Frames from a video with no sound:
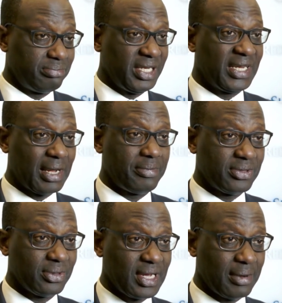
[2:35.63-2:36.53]
big
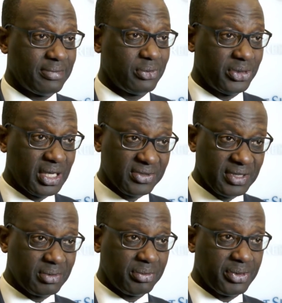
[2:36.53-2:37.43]
capital gap. We announced
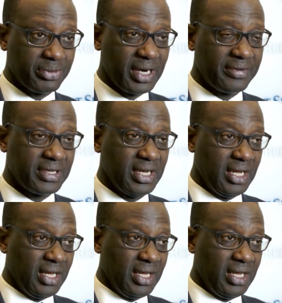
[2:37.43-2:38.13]
that when we arrived.